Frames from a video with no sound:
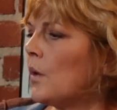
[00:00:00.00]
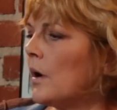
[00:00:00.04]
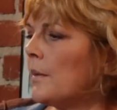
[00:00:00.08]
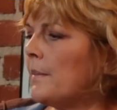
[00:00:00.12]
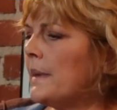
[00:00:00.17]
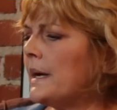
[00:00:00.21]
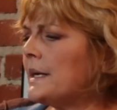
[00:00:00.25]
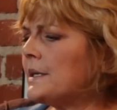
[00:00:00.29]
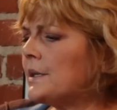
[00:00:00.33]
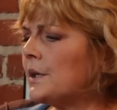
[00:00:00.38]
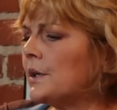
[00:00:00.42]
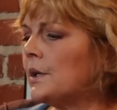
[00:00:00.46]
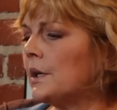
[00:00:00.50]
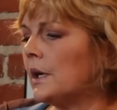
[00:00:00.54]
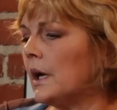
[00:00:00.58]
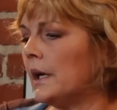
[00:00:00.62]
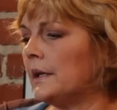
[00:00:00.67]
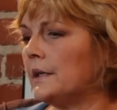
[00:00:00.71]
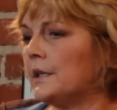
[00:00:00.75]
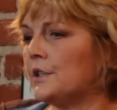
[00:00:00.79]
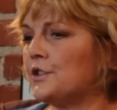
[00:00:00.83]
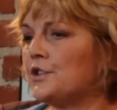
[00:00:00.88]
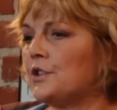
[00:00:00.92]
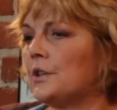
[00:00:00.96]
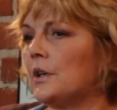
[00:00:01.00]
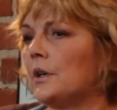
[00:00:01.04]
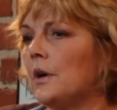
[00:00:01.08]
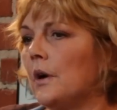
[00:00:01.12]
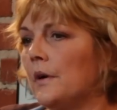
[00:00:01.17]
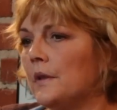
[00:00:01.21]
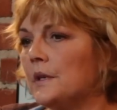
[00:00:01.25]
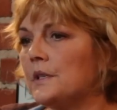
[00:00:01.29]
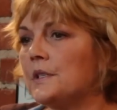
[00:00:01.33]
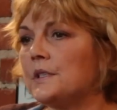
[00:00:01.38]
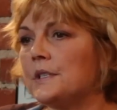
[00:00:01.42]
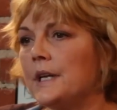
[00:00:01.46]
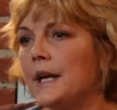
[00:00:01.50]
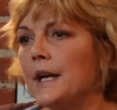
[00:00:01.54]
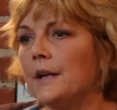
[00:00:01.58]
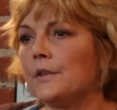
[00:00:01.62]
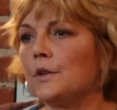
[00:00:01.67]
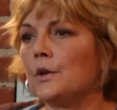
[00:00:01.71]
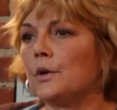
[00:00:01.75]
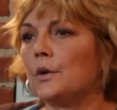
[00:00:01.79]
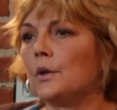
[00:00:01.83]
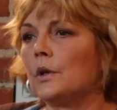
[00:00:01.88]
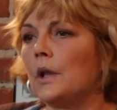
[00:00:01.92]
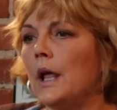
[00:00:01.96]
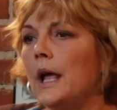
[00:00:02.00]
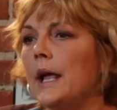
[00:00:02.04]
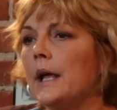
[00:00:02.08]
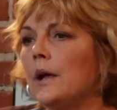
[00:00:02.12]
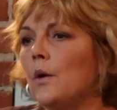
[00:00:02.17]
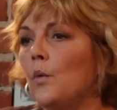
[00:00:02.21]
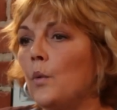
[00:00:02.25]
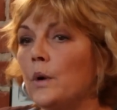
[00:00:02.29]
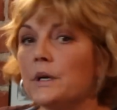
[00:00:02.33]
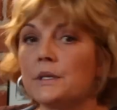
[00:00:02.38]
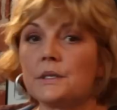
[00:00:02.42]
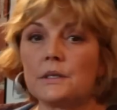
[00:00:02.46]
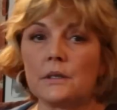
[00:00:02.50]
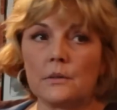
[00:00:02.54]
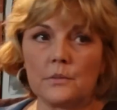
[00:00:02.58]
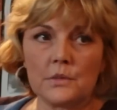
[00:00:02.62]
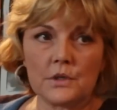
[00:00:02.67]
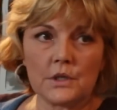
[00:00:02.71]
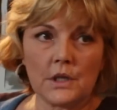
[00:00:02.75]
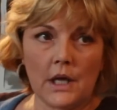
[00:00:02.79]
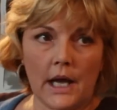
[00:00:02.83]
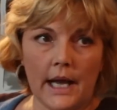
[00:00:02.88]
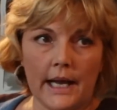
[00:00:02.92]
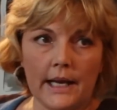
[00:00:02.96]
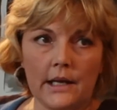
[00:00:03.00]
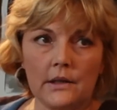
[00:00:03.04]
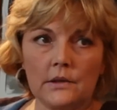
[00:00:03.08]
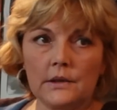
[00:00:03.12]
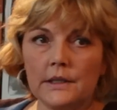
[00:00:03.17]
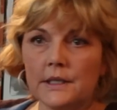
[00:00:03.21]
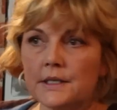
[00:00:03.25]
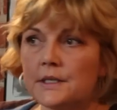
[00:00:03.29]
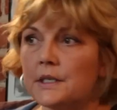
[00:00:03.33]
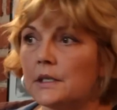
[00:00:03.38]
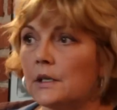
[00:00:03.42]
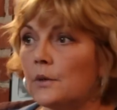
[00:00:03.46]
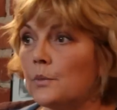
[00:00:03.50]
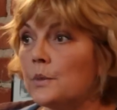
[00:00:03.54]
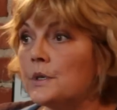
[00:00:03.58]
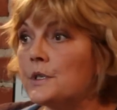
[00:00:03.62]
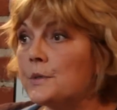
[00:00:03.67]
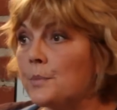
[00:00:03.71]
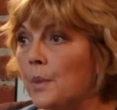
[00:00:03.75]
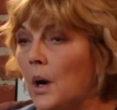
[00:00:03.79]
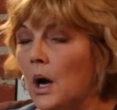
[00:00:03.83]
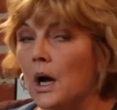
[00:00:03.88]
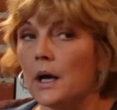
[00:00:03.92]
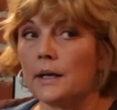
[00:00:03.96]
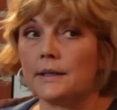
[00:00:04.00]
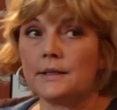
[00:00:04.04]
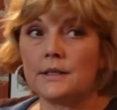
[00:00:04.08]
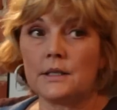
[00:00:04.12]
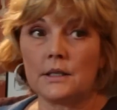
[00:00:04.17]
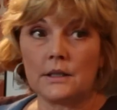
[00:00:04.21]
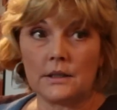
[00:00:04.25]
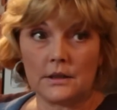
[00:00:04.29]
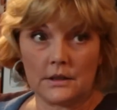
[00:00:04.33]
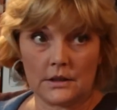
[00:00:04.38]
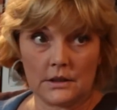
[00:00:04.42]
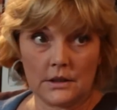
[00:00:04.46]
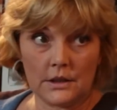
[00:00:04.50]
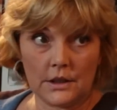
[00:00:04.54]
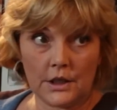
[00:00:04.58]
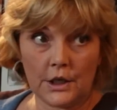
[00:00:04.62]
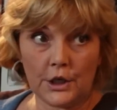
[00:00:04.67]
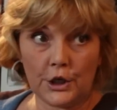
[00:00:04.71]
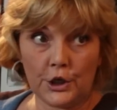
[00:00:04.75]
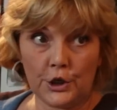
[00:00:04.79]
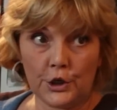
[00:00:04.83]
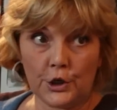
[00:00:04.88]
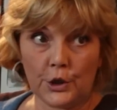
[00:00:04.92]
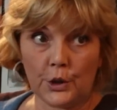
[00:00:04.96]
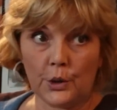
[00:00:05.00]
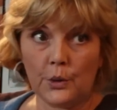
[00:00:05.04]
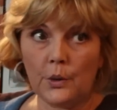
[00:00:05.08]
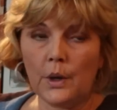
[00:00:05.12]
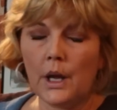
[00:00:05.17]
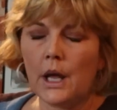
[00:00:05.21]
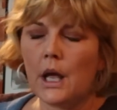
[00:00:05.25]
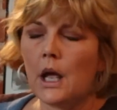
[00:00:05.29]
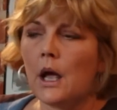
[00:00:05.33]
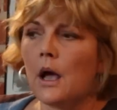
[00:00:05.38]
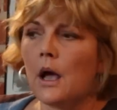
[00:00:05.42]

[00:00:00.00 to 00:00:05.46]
What makes a good audition are the standard wisdoms like listen and respond, you know.